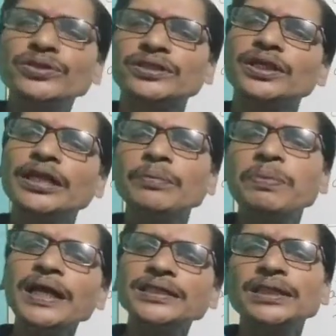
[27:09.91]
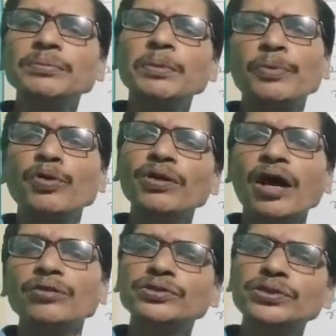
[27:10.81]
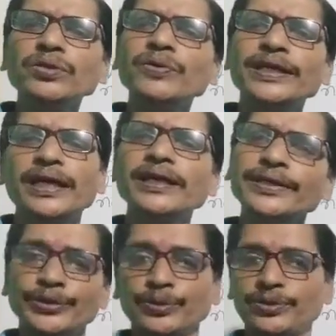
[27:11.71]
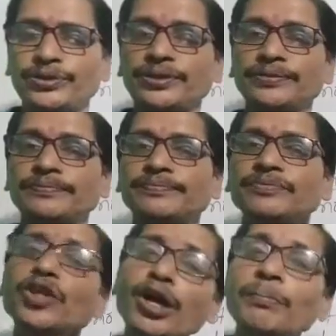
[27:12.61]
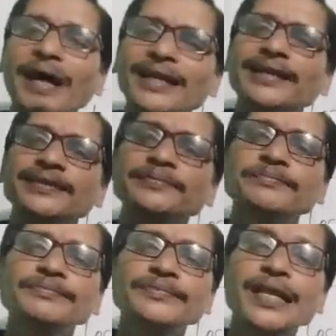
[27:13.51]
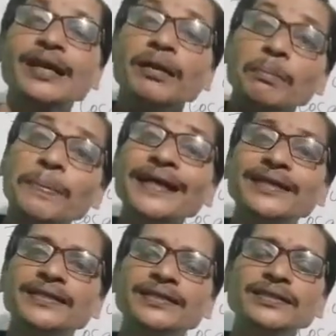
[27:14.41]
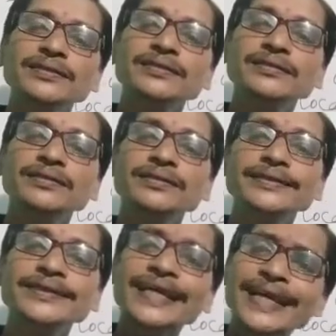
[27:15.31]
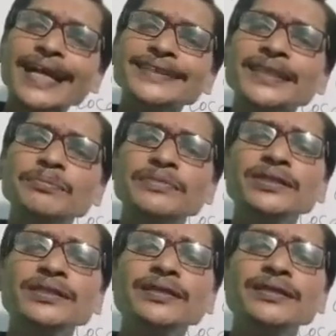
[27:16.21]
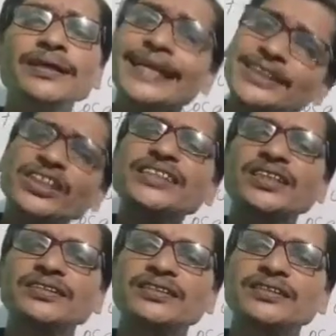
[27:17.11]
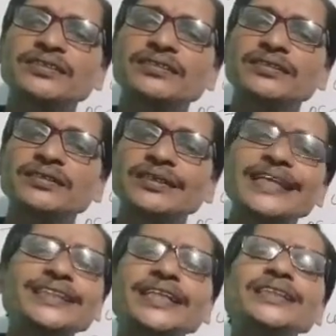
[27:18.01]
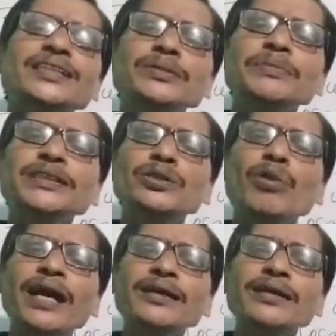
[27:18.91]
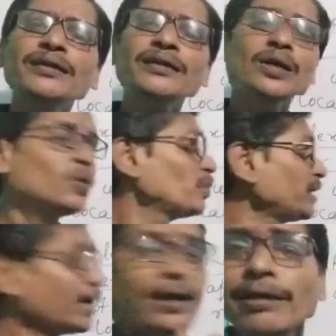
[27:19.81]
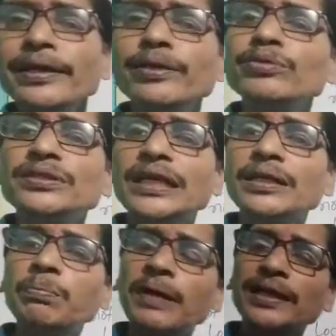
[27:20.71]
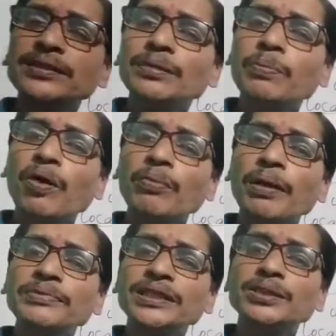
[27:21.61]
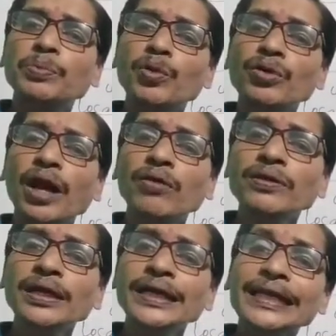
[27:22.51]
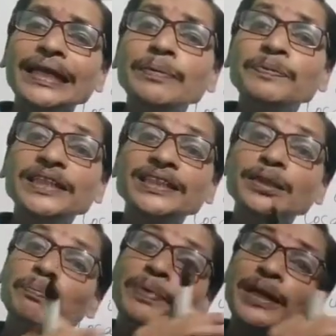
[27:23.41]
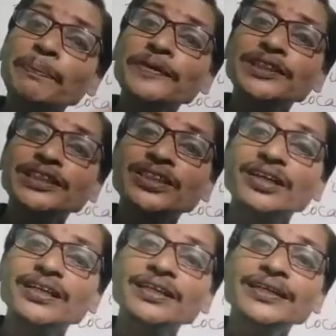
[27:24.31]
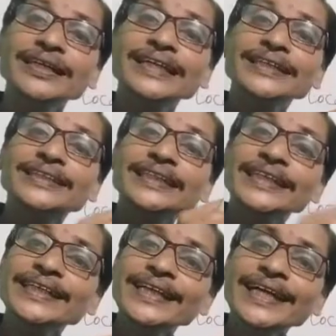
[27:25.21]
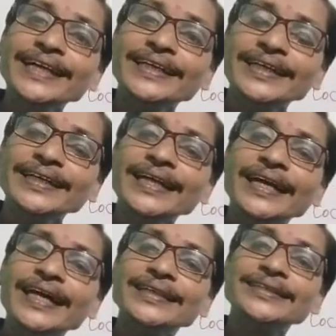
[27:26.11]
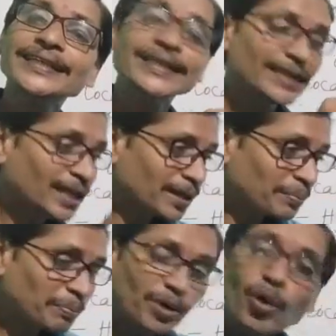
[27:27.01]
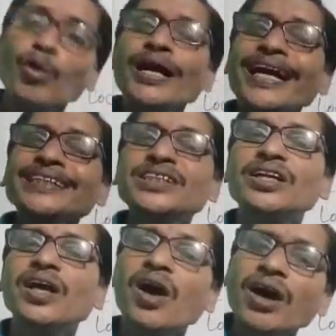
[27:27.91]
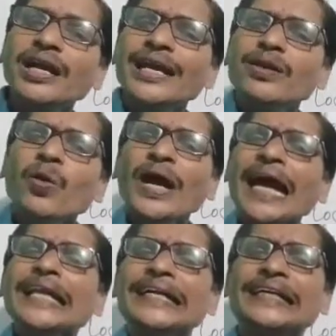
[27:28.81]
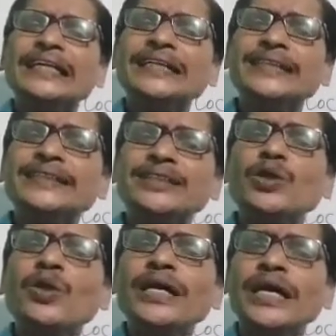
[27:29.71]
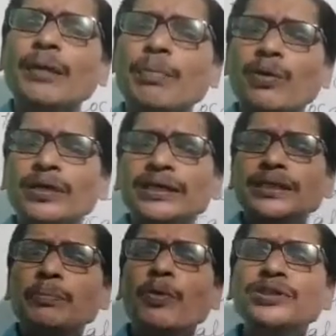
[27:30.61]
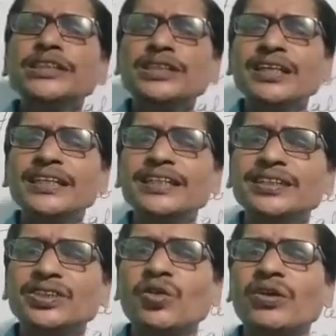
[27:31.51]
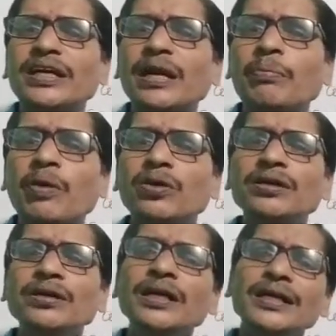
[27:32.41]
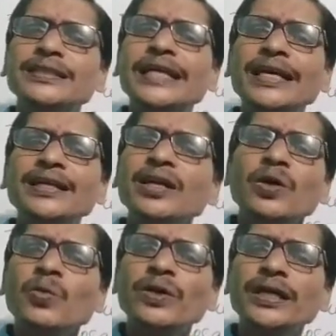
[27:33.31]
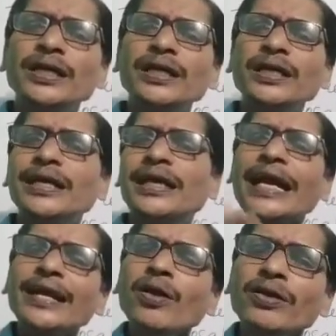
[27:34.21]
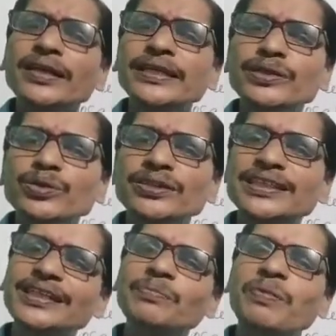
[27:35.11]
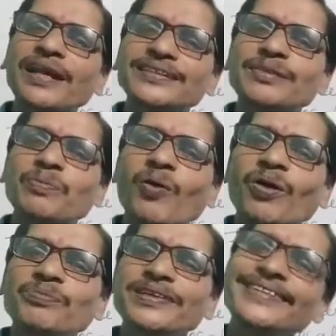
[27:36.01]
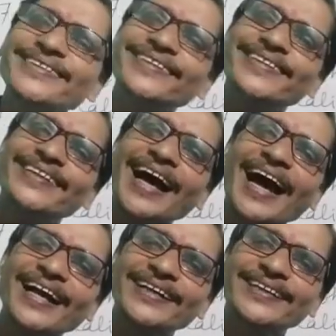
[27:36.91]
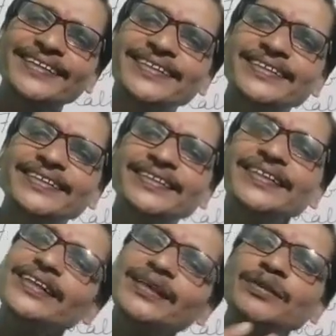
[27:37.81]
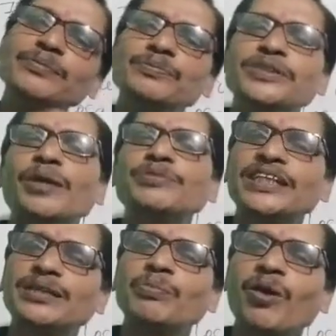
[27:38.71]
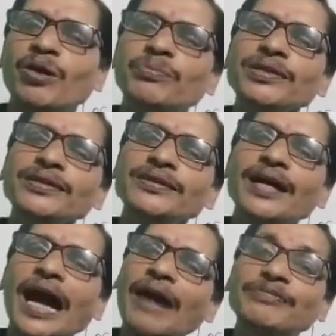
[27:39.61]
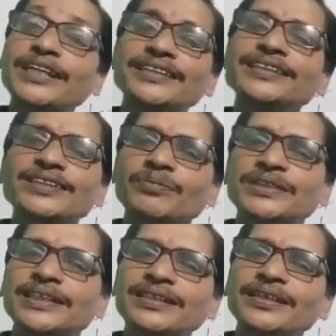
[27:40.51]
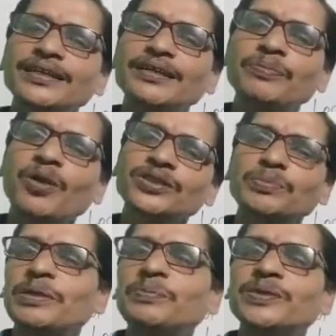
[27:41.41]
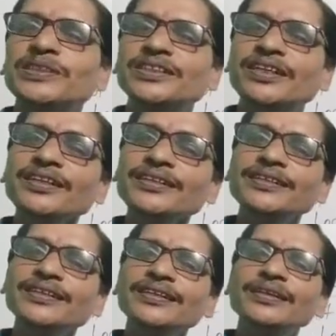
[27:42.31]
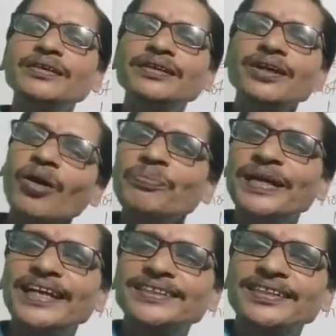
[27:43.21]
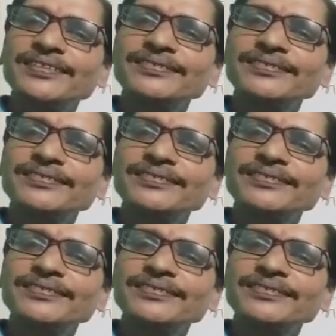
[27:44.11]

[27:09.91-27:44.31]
Reflexive pronouns we can use normally. But there are some restrictions. Restrictions means what? We cannot use the reflexive form of this pronoun if this preposition is indicating as a location or a locality it is talking about, it is position it is talking about, then we cannot use the reflexive form with that subject form after the subject plus preposition combination.